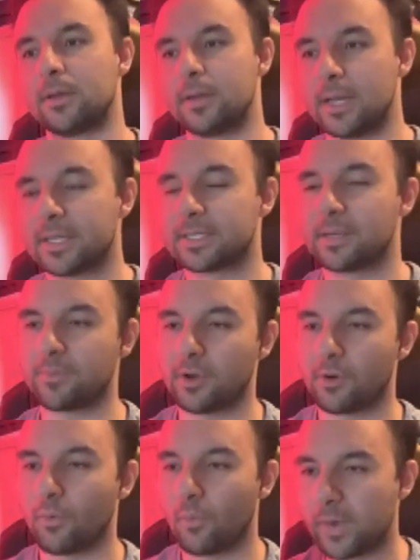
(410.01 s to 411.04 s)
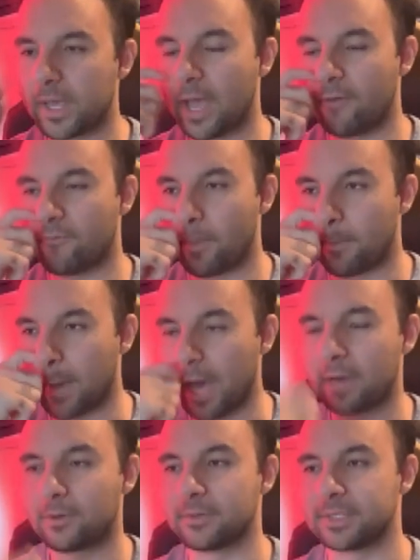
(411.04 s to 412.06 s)
Next up here, we have
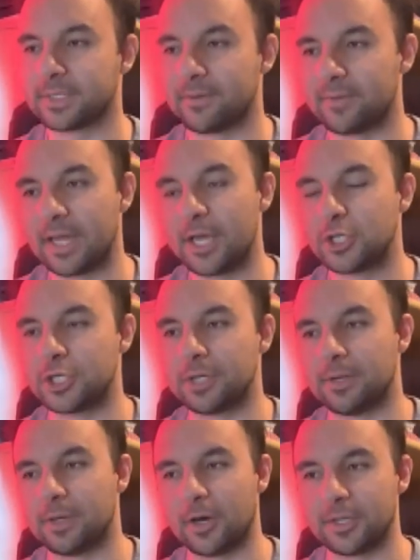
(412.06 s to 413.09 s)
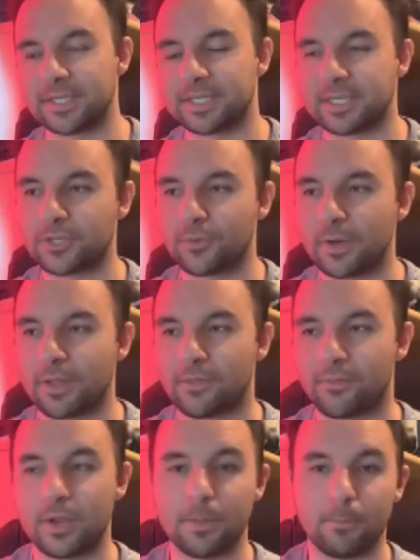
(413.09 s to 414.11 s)
Battles of Legend on
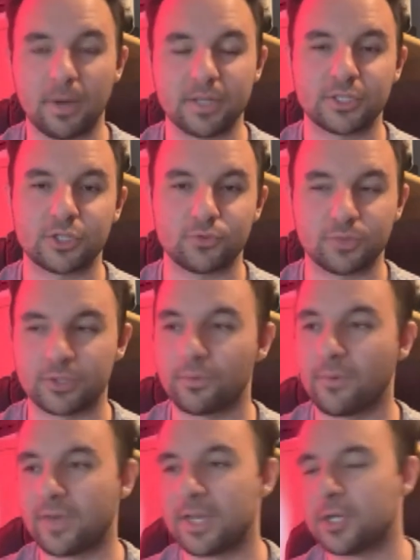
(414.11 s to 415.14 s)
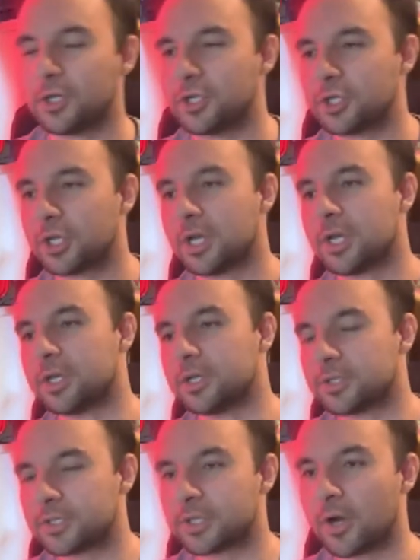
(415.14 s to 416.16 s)
623, Monstrous Revenge.
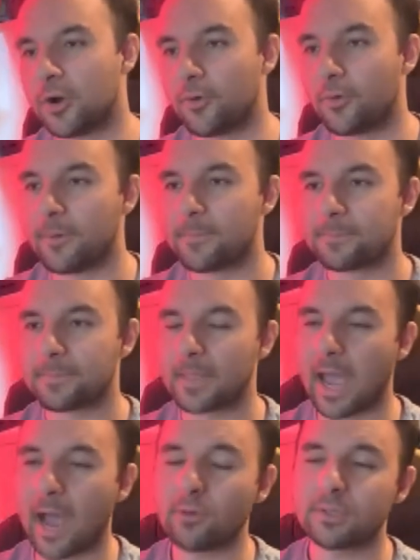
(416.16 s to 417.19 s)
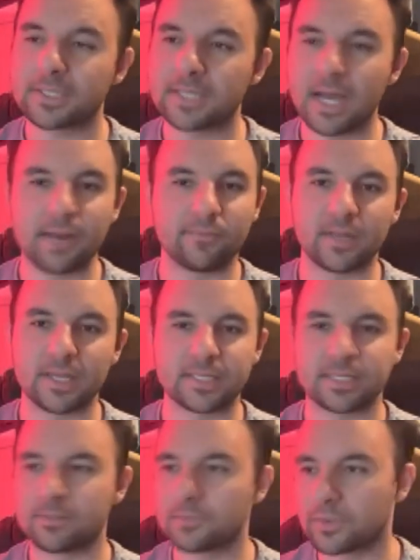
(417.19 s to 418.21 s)
So outside of like
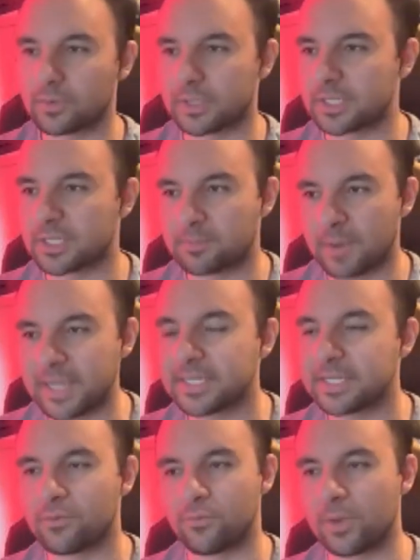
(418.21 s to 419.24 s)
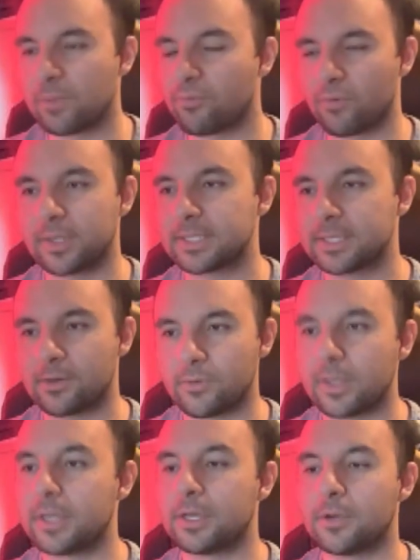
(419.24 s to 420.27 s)
some sort of spicy reprints that are
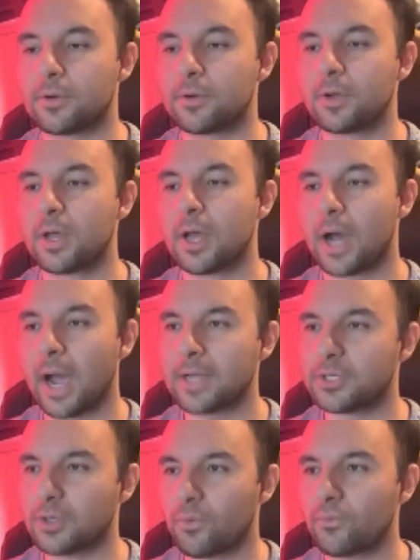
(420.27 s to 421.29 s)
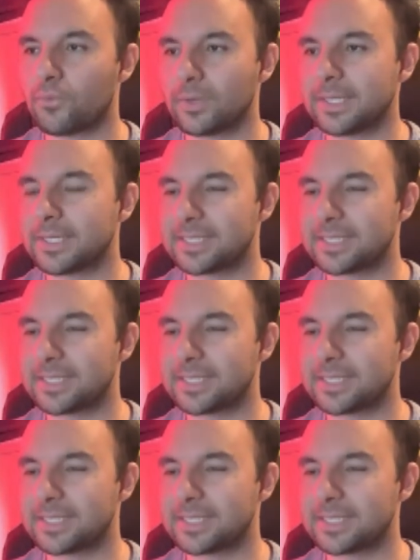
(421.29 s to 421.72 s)
in here, I don't really